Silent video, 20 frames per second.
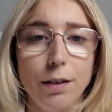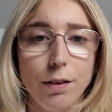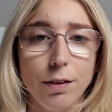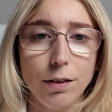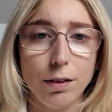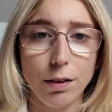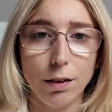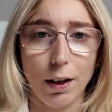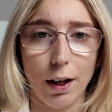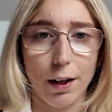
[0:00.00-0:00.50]

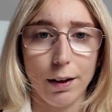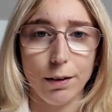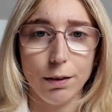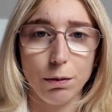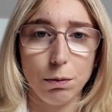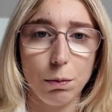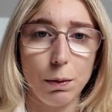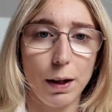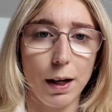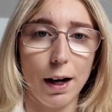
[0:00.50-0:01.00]
So yeah,
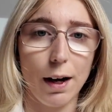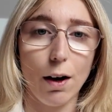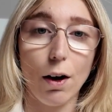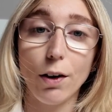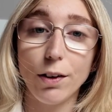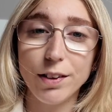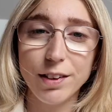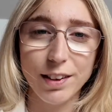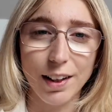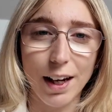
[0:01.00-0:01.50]
we are
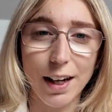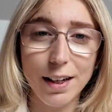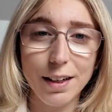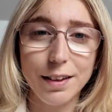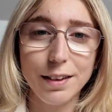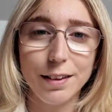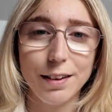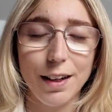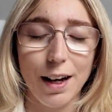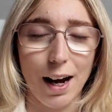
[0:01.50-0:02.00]
all set,
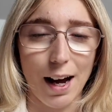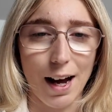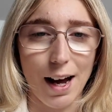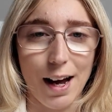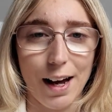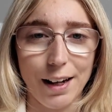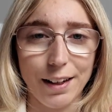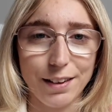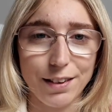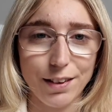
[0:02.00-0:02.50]

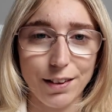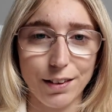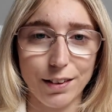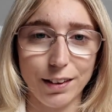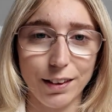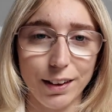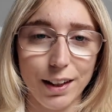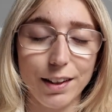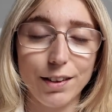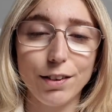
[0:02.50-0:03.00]
and
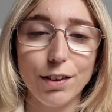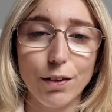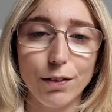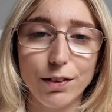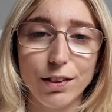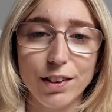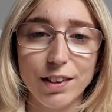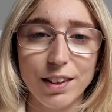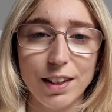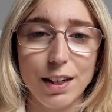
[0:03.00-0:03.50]
let's go
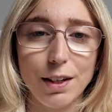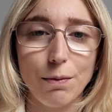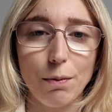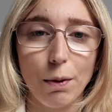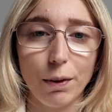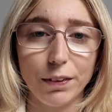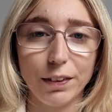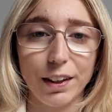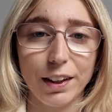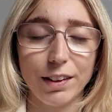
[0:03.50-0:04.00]
and see
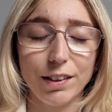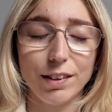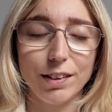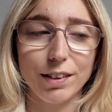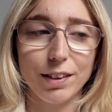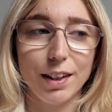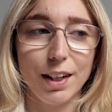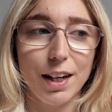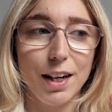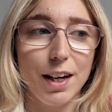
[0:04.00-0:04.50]
what this